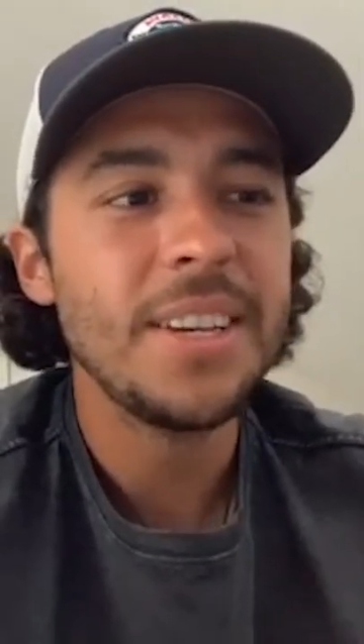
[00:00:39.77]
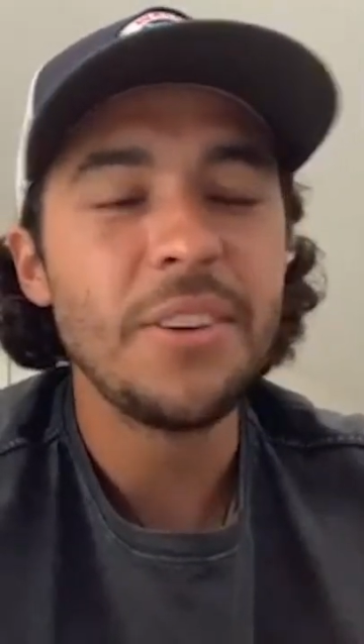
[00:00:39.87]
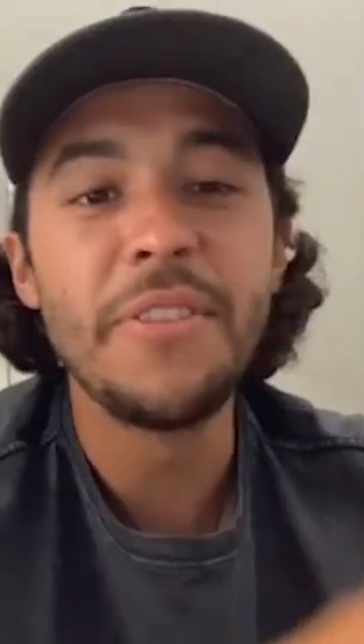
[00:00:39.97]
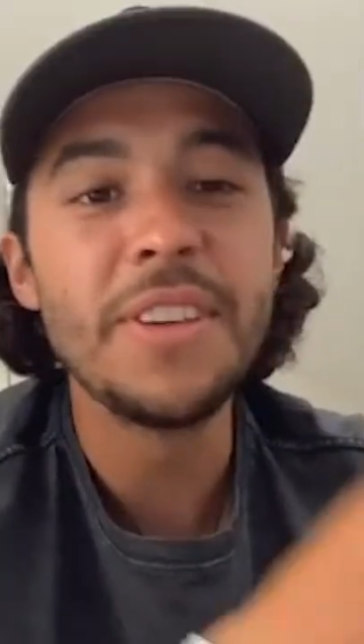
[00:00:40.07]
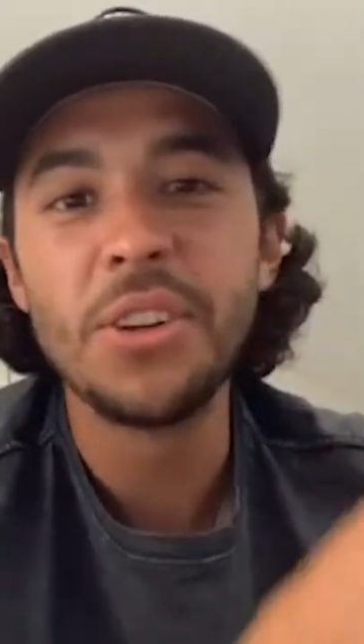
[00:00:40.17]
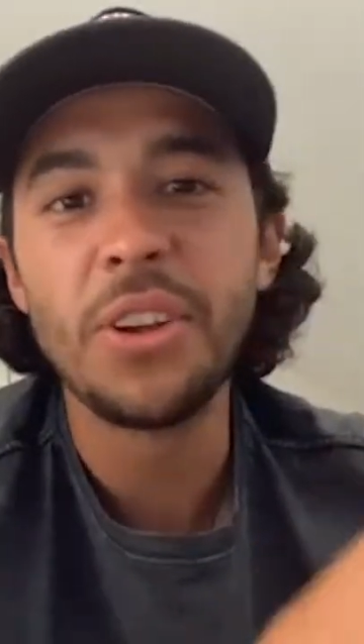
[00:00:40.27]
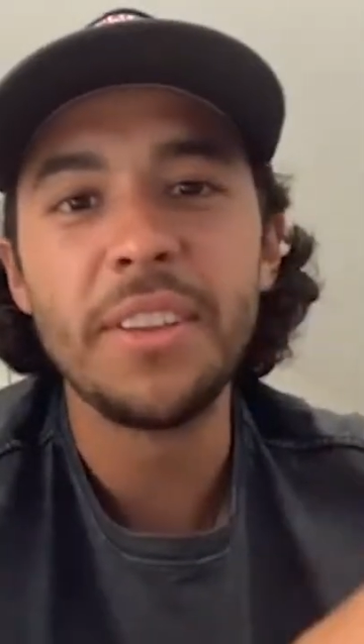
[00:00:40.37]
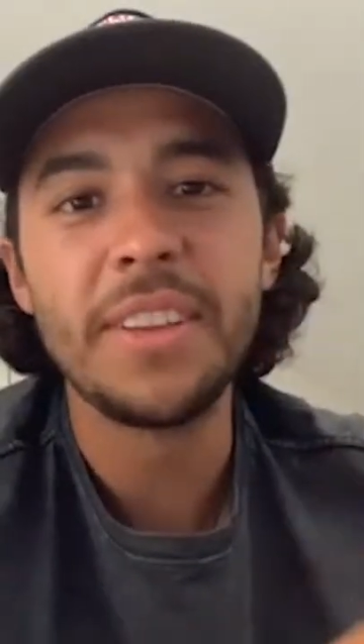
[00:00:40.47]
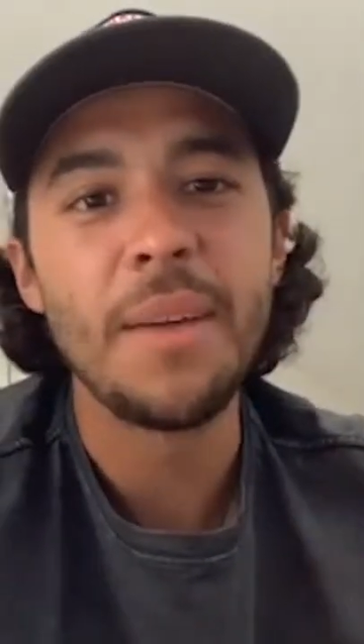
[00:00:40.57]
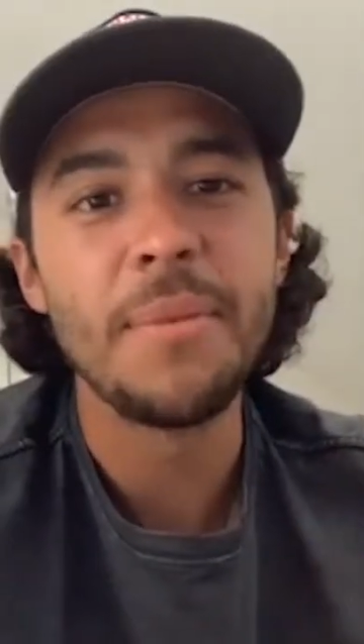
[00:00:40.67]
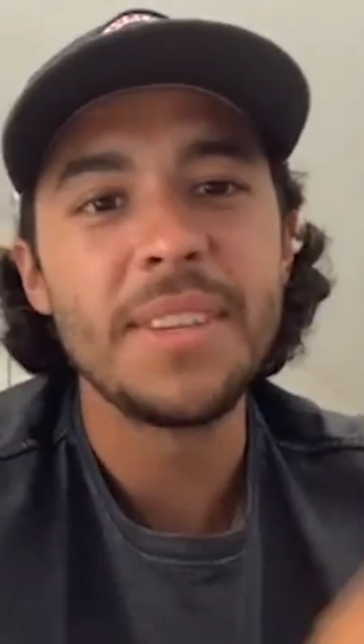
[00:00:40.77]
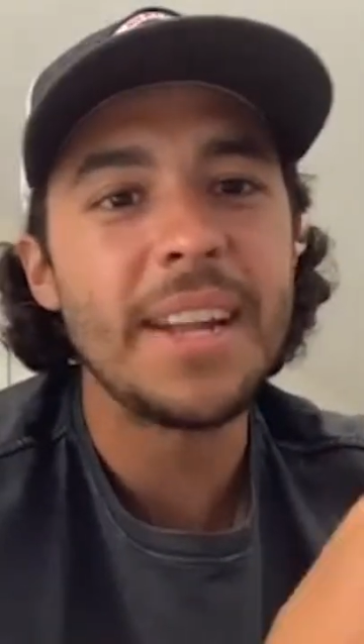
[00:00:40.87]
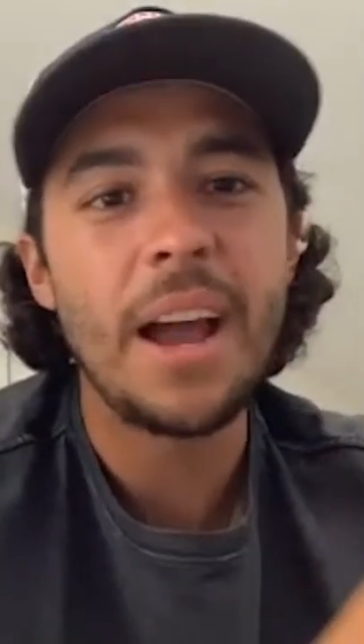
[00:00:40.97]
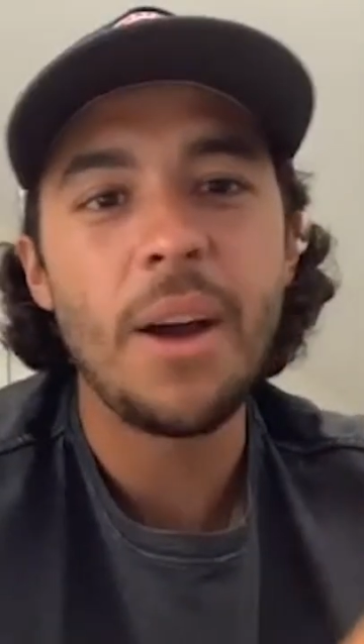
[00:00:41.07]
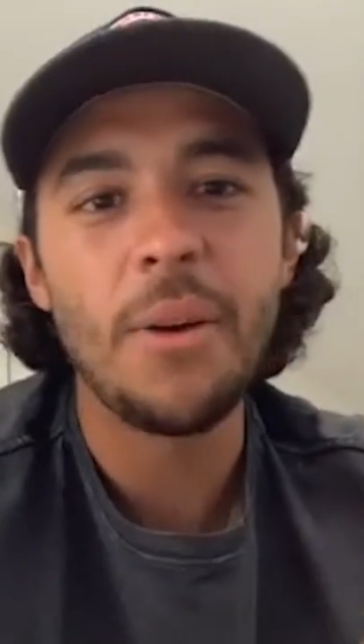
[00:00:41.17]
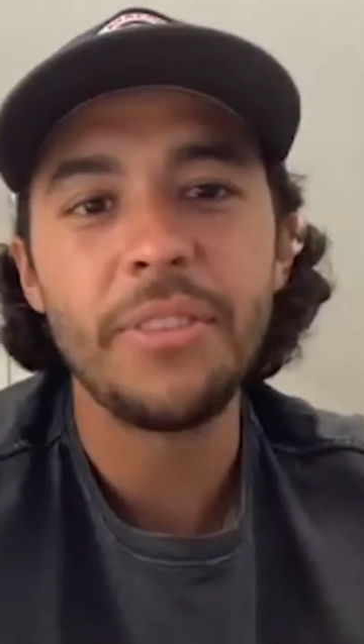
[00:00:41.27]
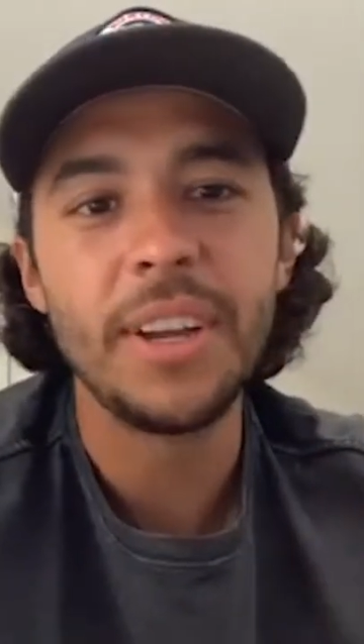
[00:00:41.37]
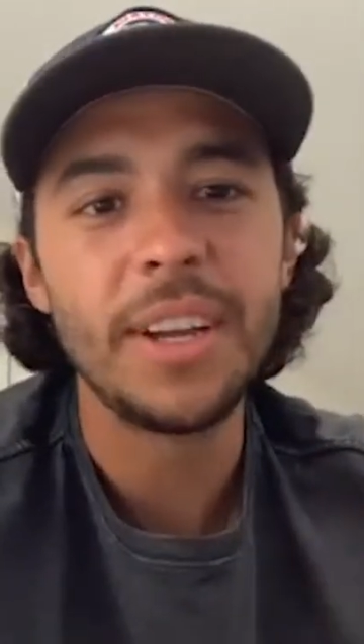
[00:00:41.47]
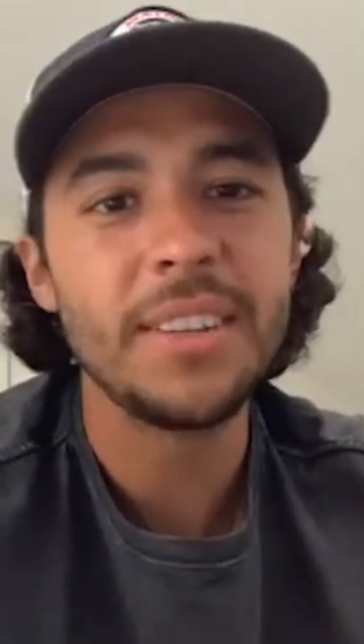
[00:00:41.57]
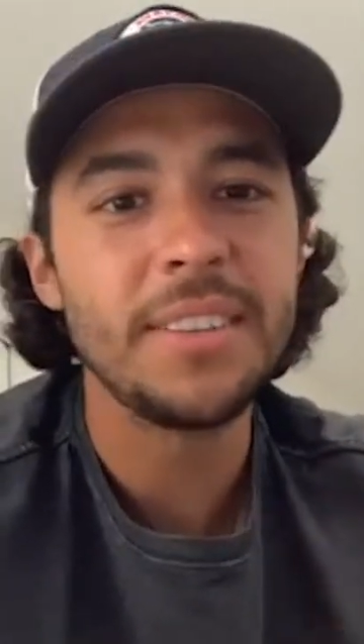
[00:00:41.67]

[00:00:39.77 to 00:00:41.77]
visit all the time. It's an hour flight.